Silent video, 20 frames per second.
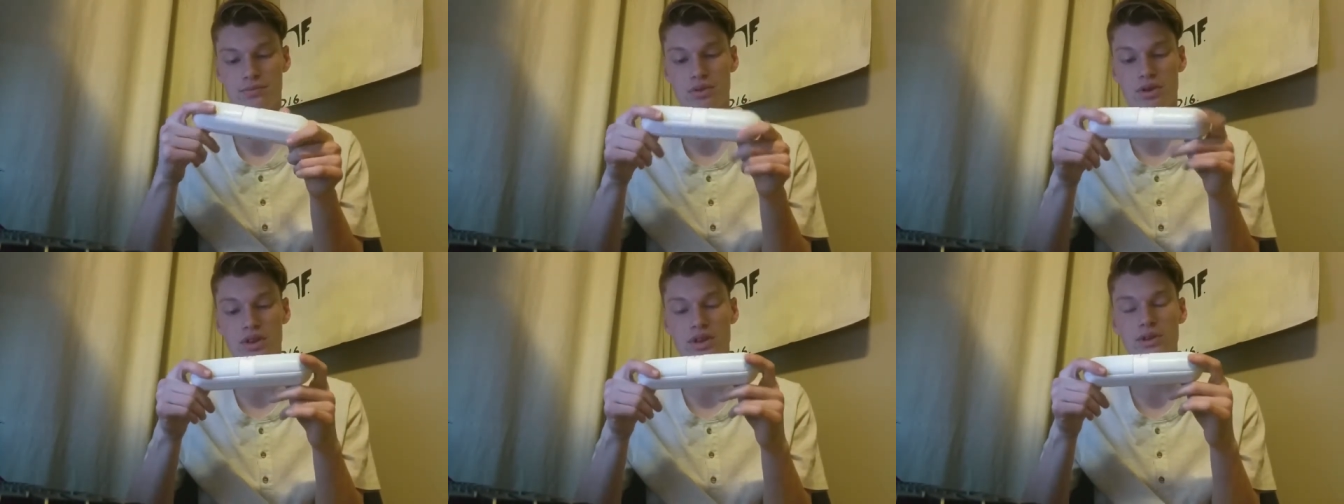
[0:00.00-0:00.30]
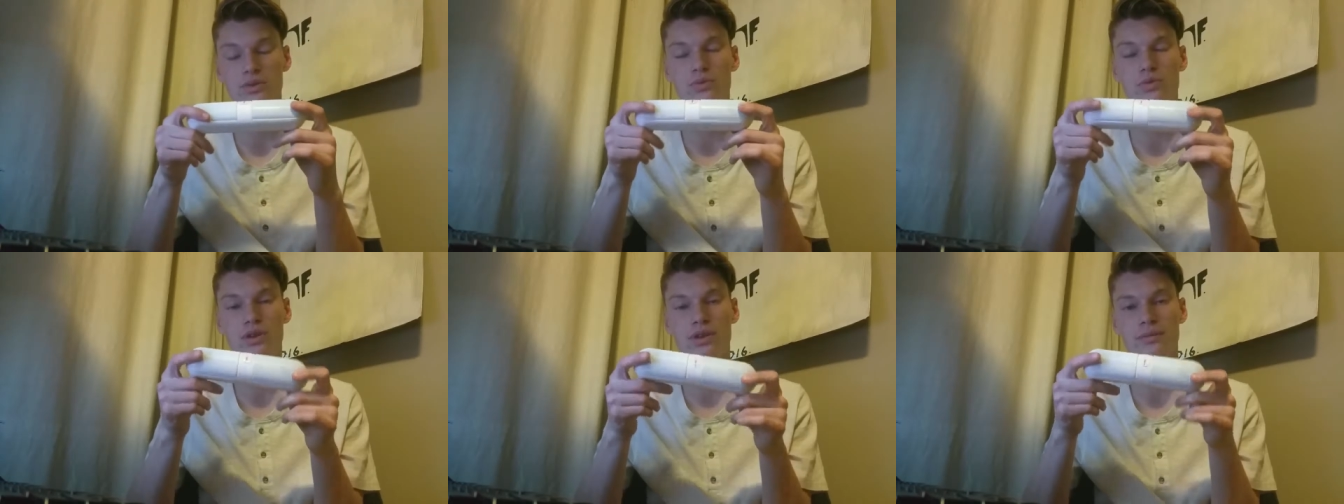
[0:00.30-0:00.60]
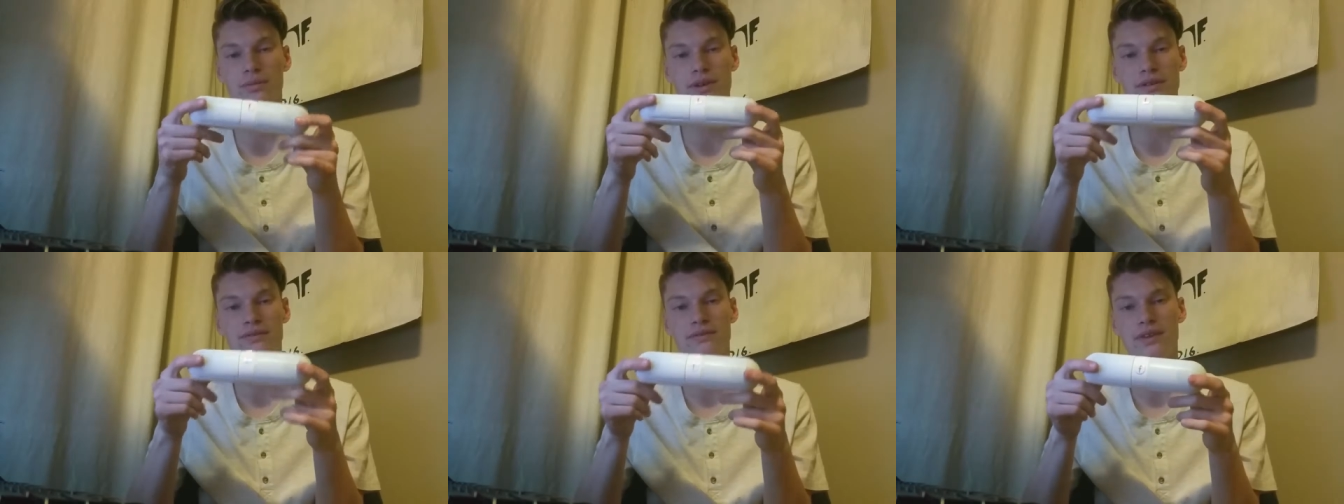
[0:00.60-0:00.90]
probably one
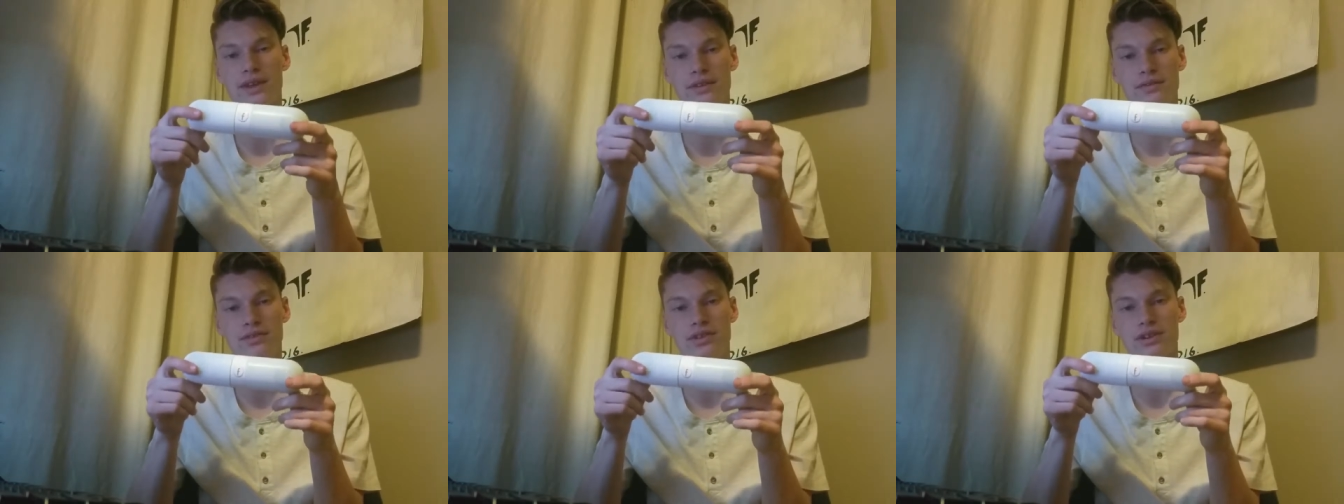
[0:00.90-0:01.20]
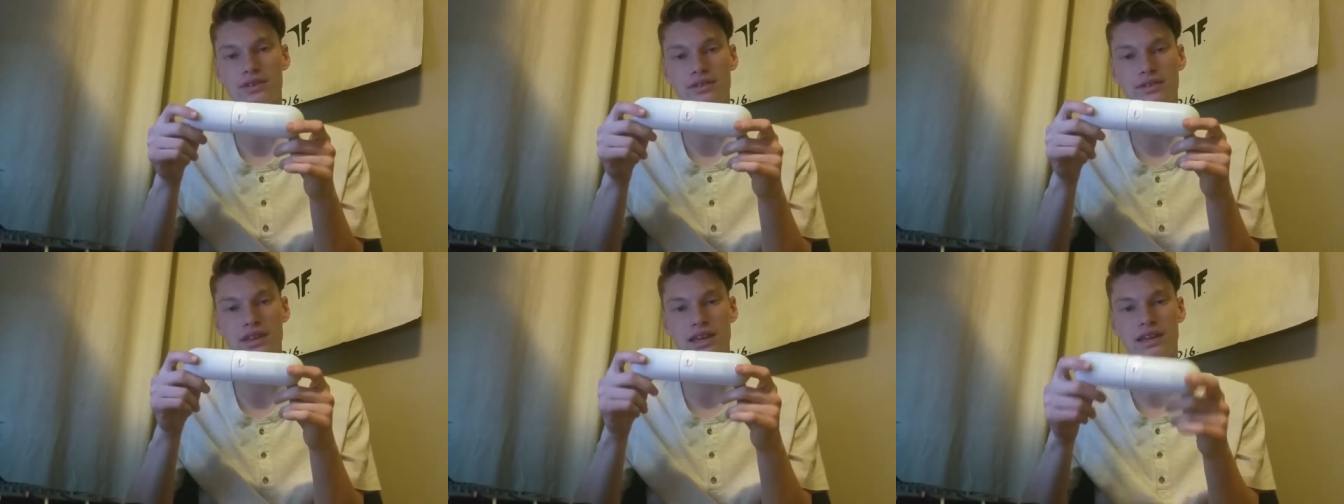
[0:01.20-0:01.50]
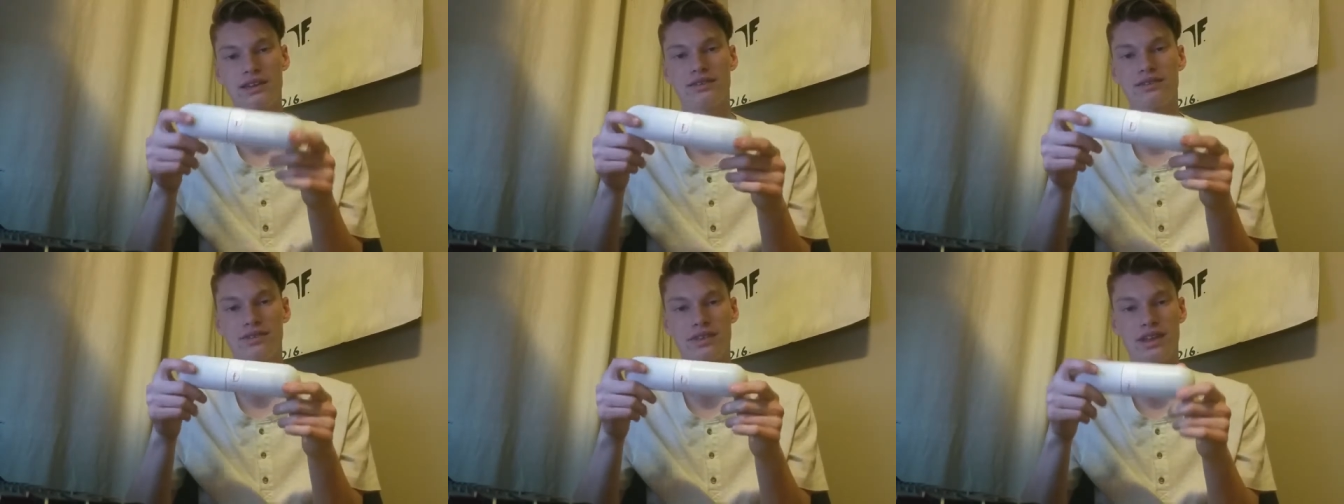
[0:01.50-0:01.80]
of my favorite
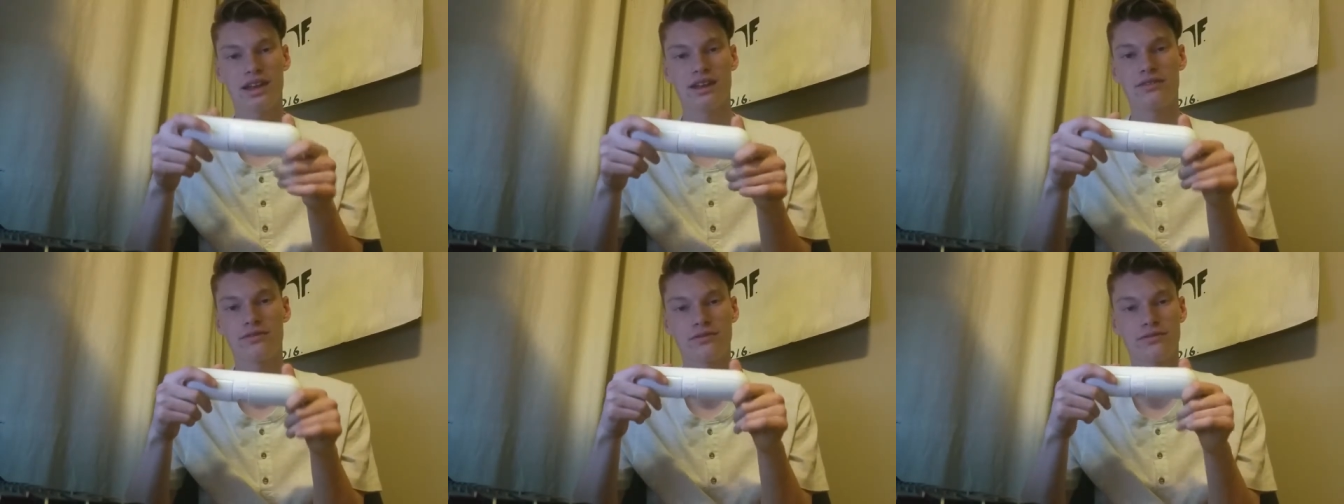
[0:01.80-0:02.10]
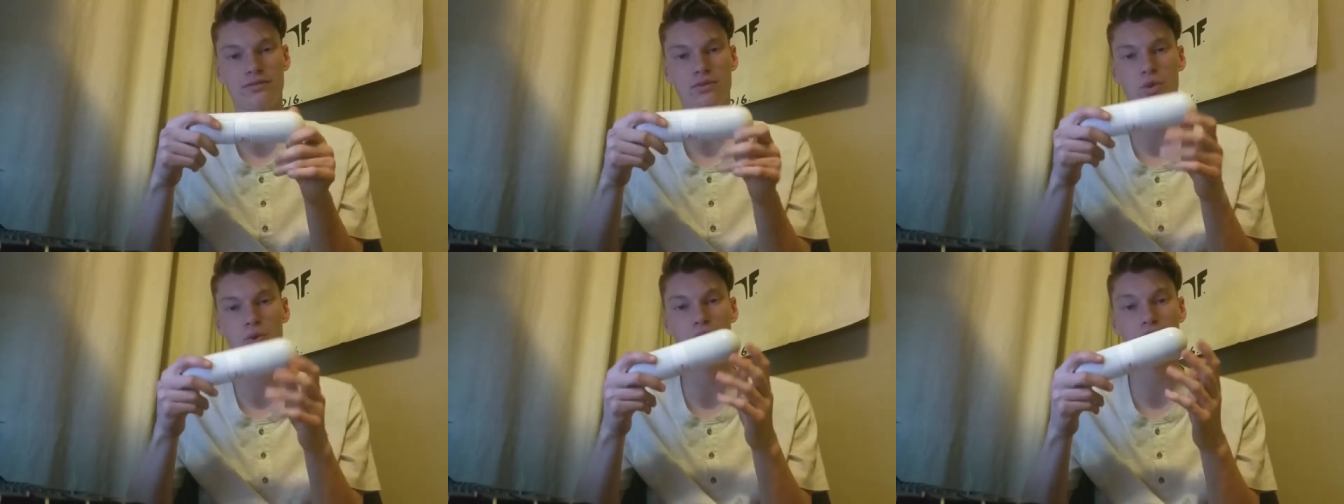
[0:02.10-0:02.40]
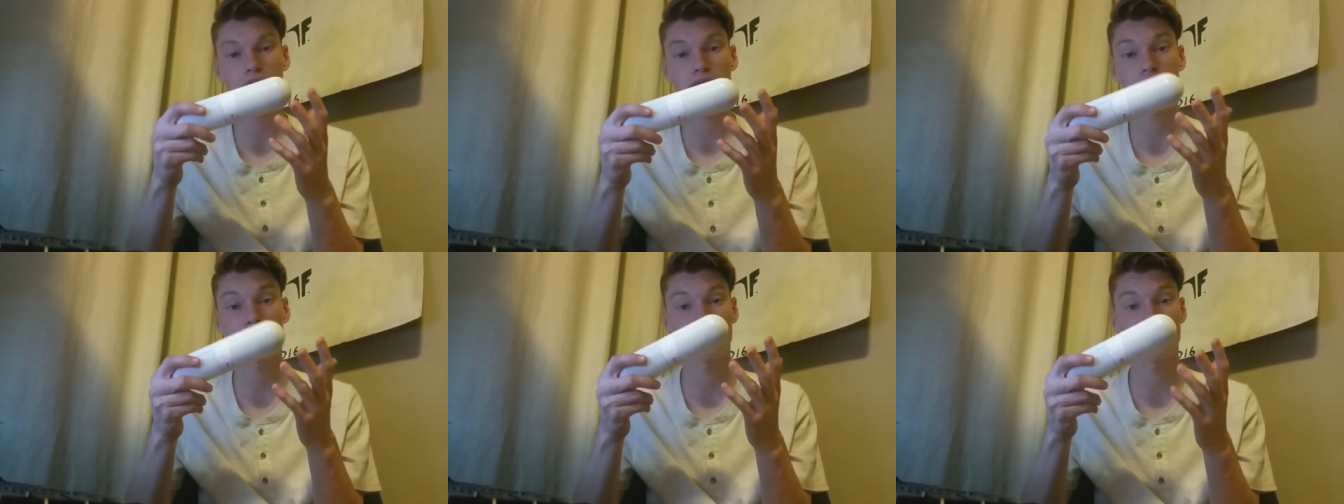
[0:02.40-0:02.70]
things that I've
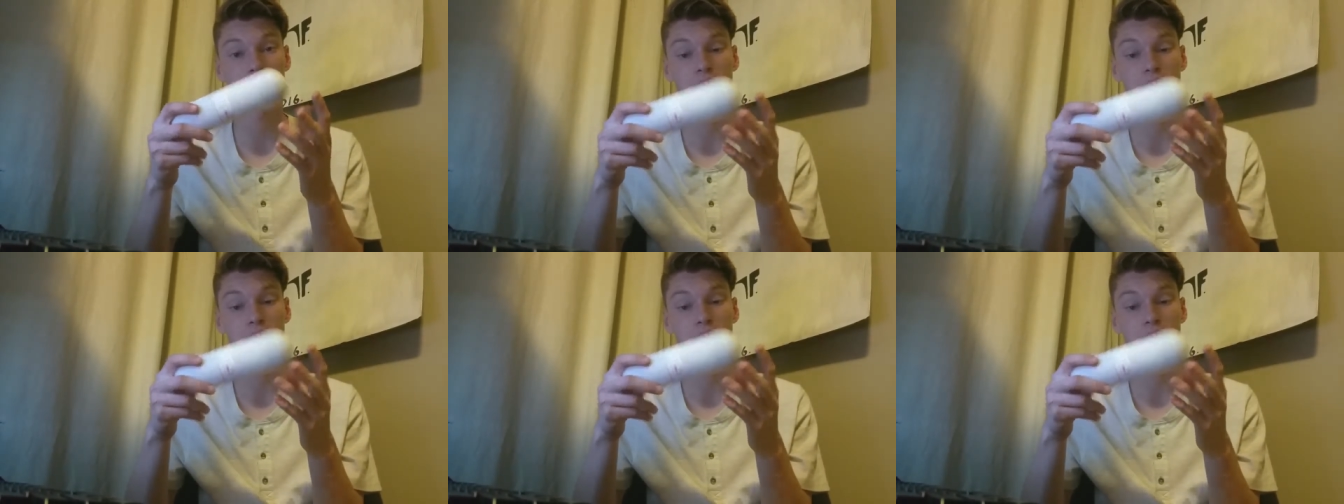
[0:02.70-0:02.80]
ordered.